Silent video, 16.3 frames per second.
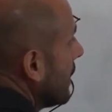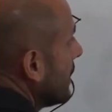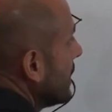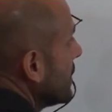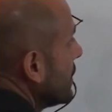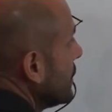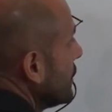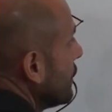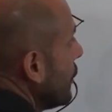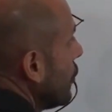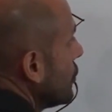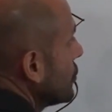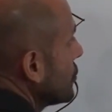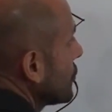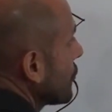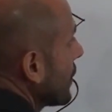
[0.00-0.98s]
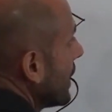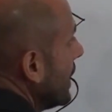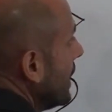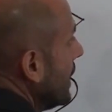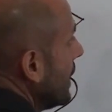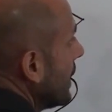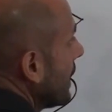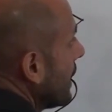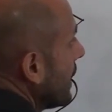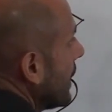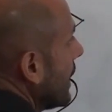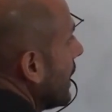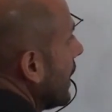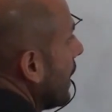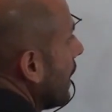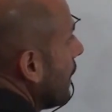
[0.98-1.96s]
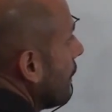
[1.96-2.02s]
This is verse 3,
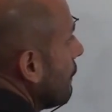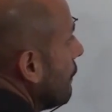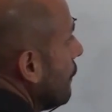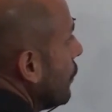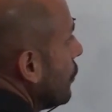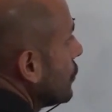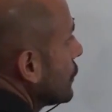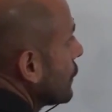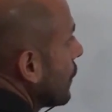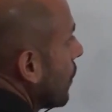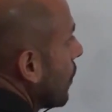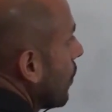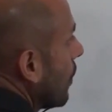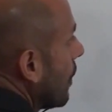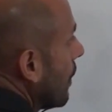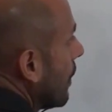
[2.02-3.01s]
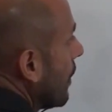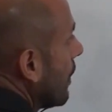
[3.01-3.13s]
verse 4.